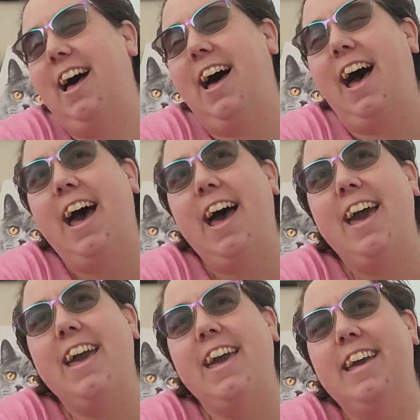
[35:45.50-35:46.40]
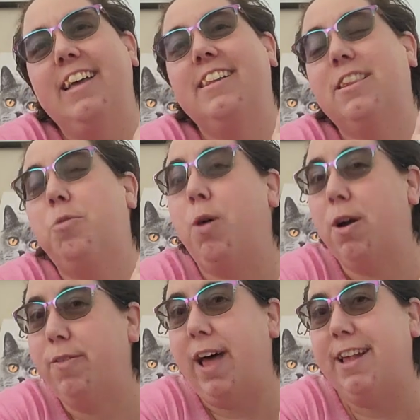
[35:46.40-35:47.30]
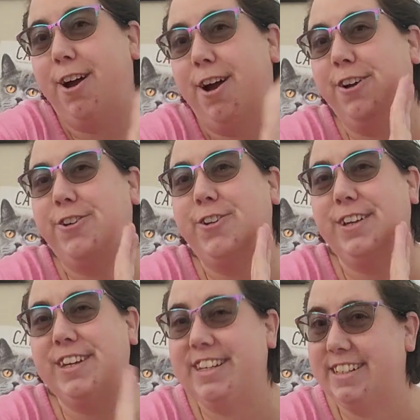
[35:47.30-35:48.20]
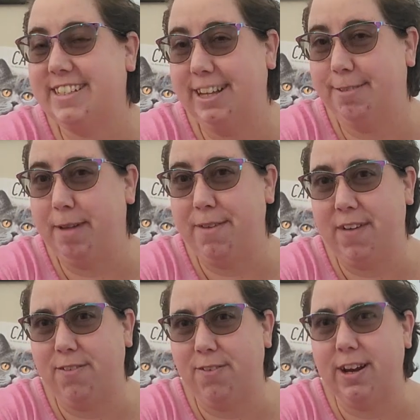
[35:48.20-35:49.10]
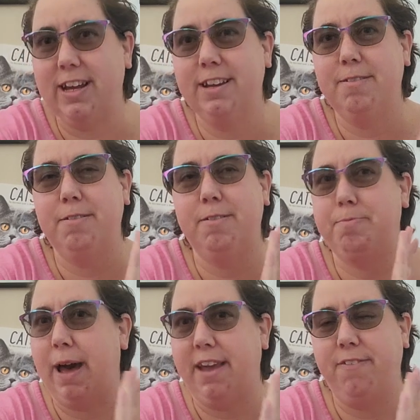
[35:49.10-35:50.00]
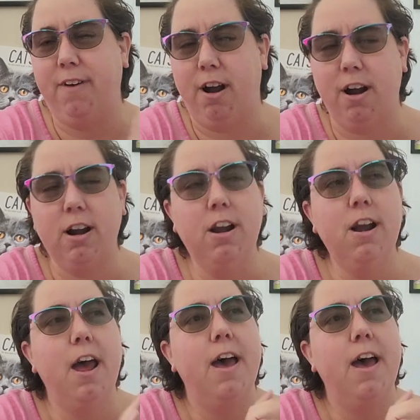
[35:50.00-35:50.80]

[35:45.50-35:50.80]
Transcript: I the War of Lost Heart chili is still my favorite by far,